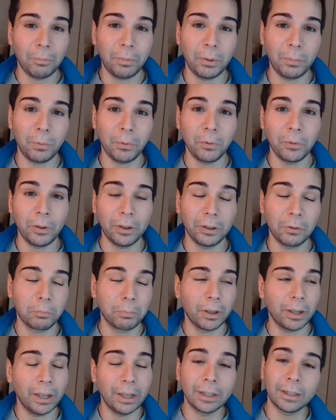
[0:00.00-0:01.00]
people end up
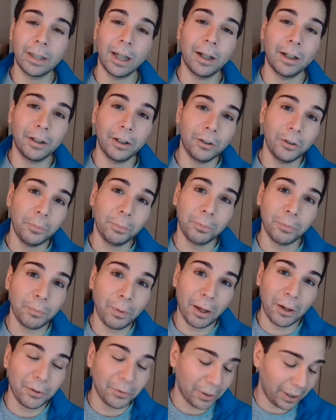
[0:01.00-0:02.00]
getting stuck in a loop
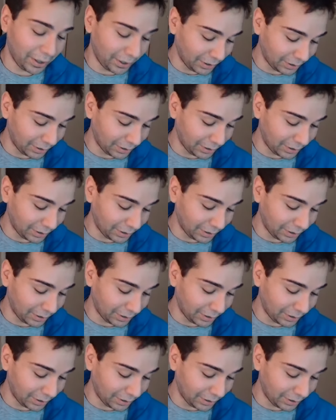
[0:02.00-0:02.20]
about, right?